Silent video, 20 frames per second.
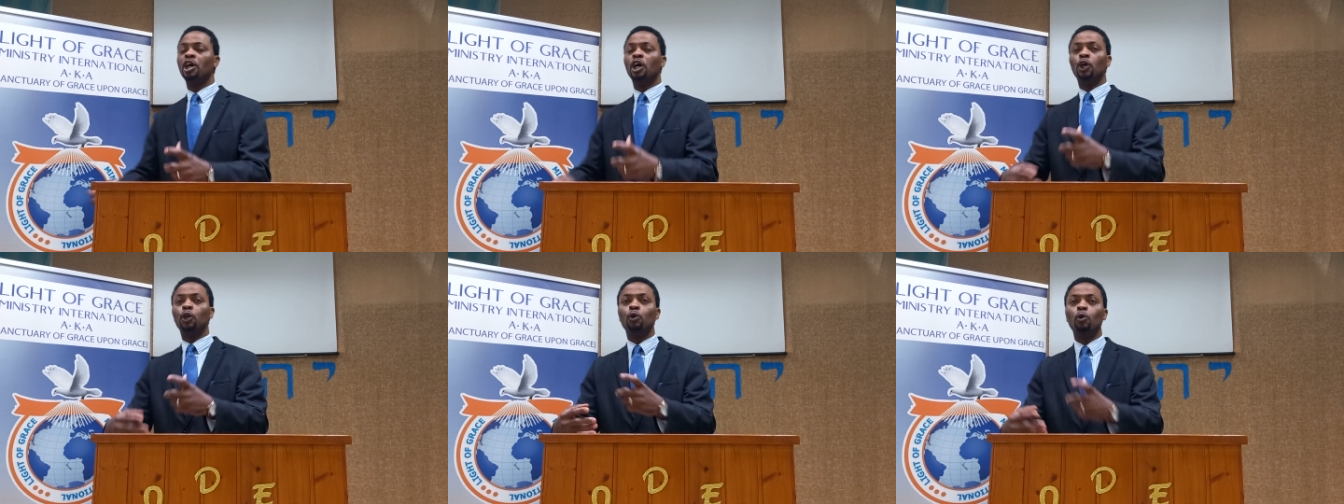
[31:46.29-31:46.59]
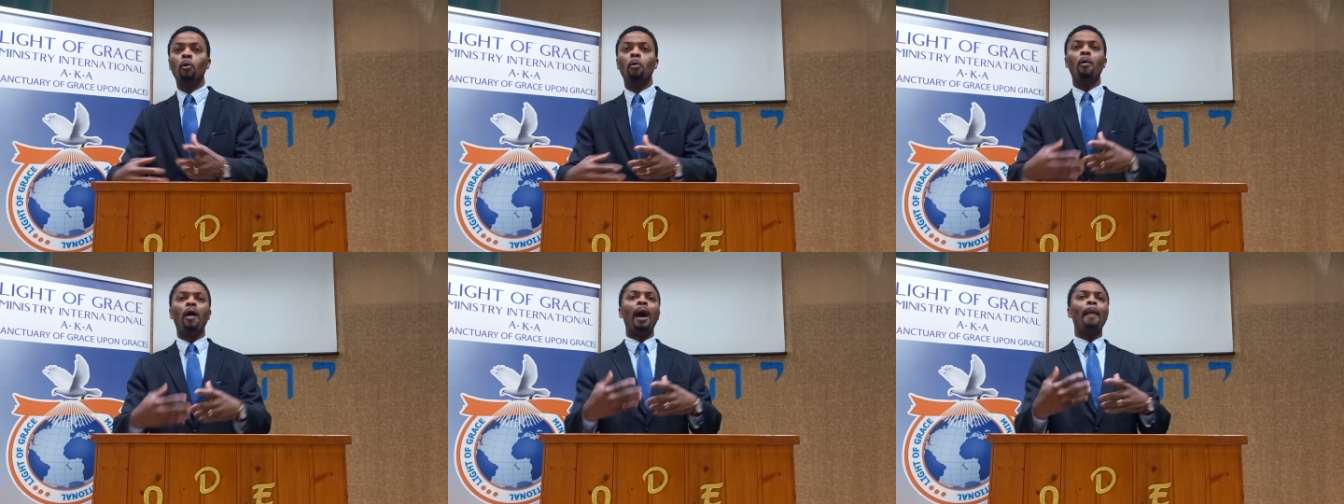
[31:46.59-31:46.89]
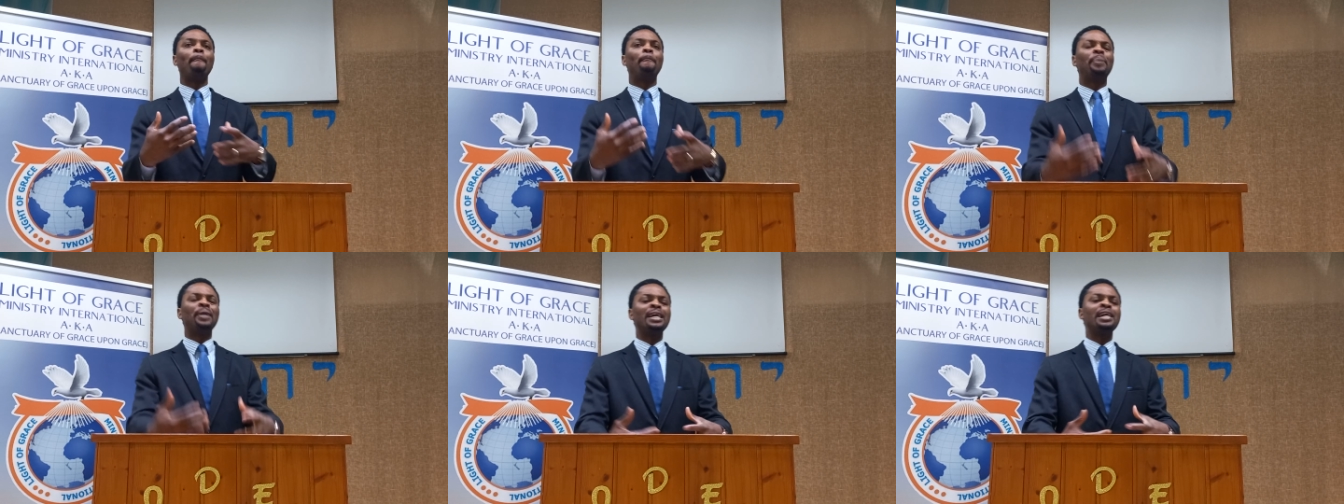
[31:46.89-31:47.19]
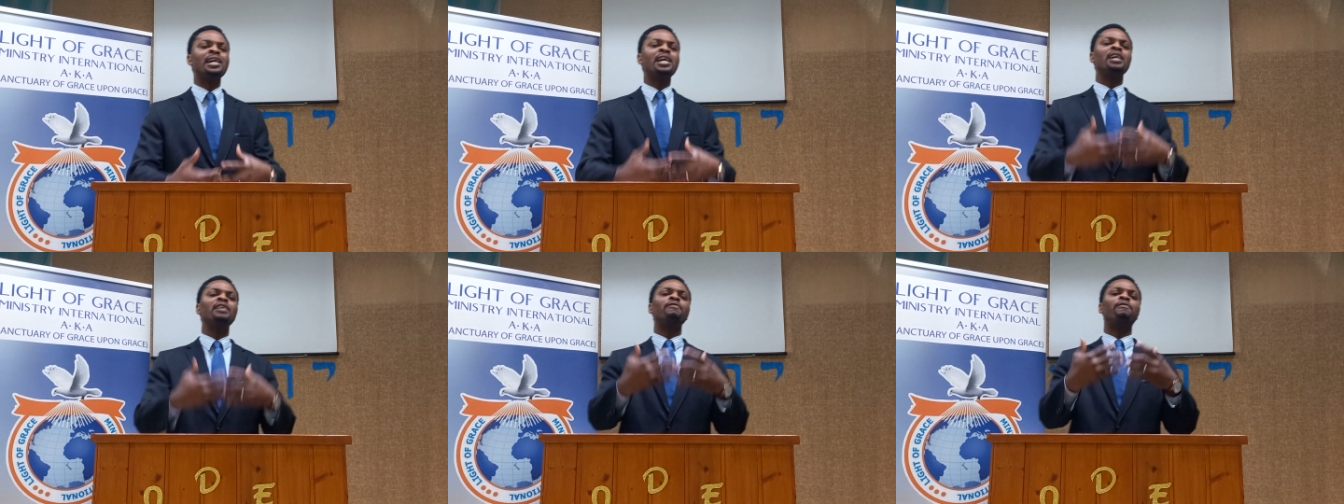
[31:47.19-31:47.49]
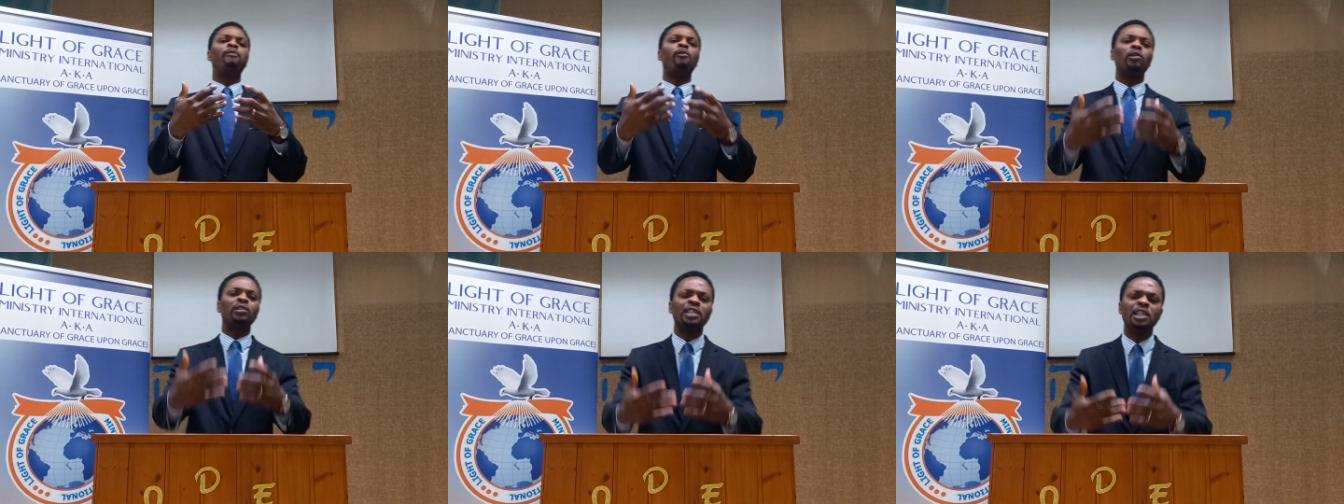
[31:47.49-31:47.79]
You are bringing
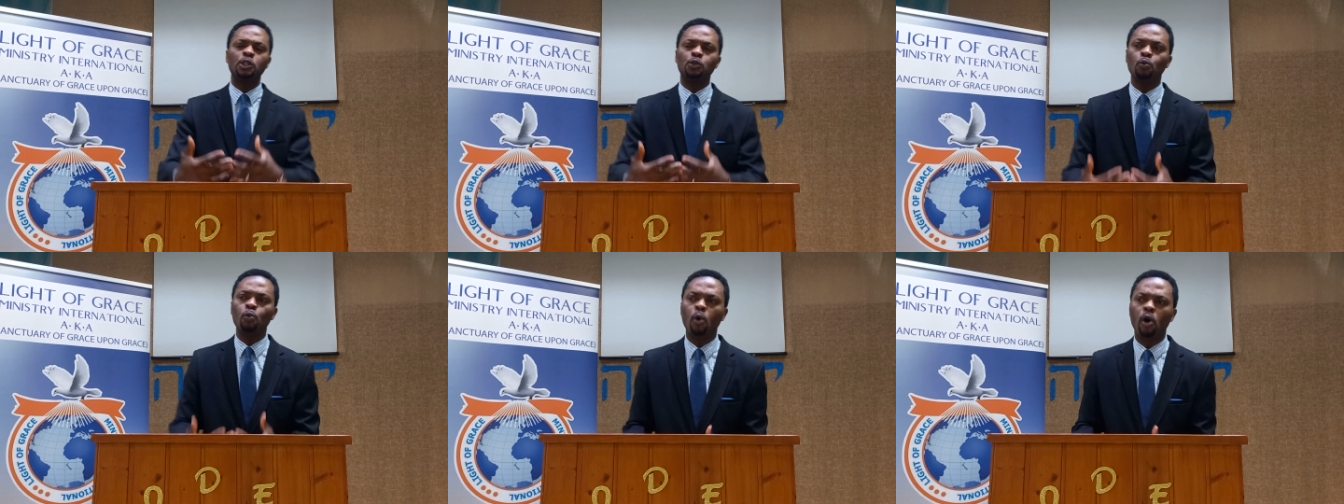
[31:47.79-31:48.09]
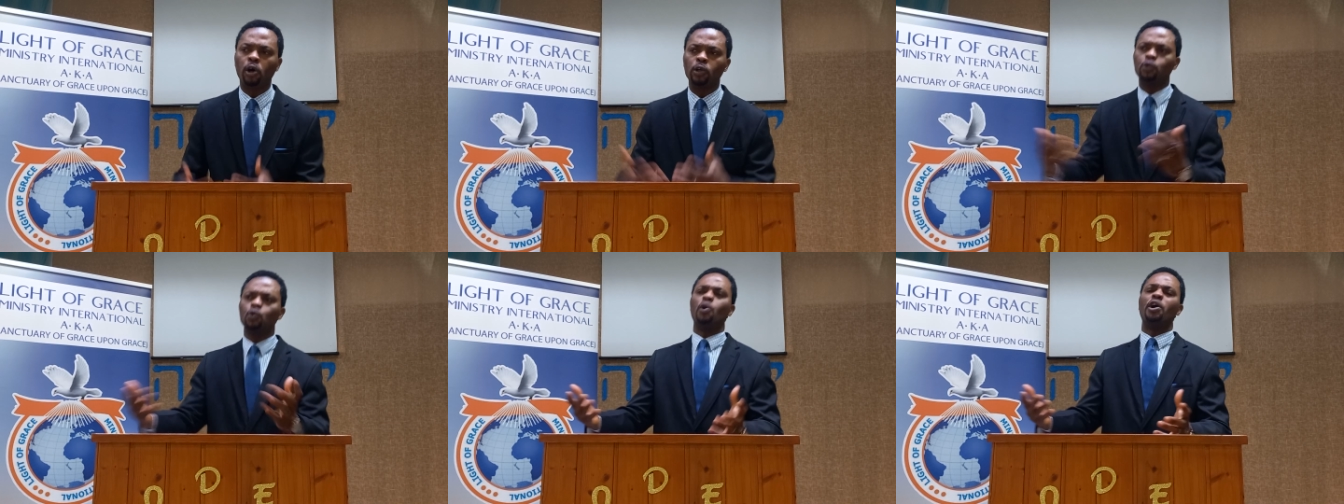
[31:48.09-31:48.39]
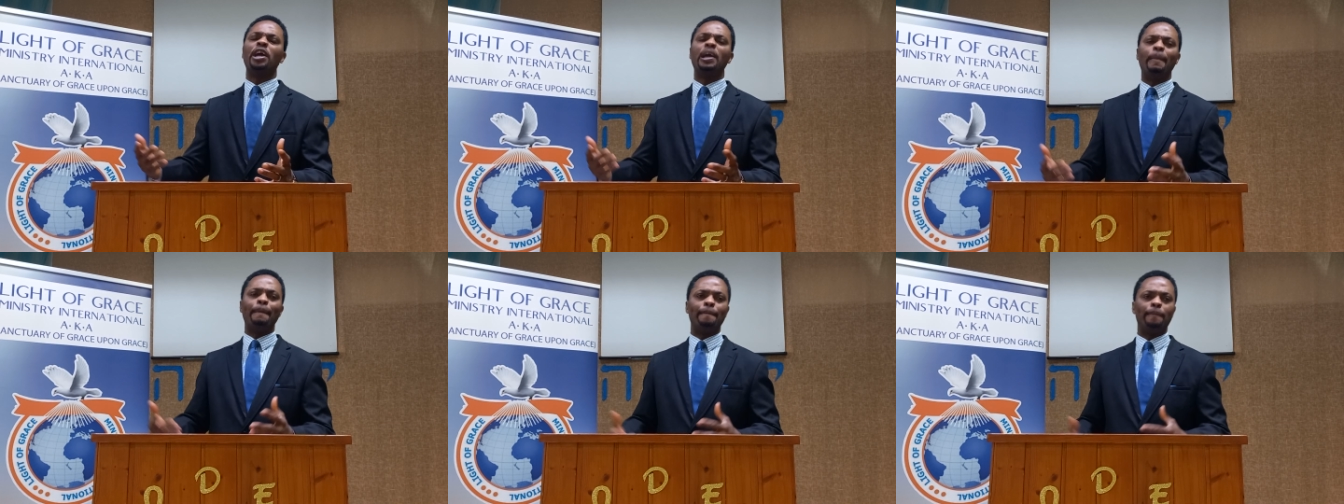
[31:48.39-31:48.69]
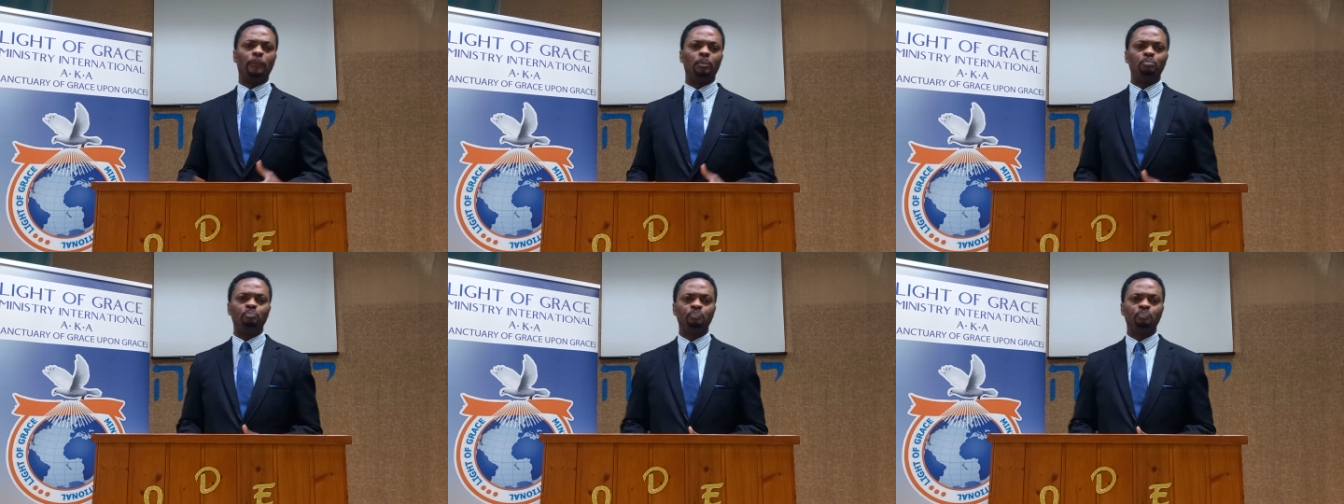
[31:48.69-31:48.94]
forth his word to him.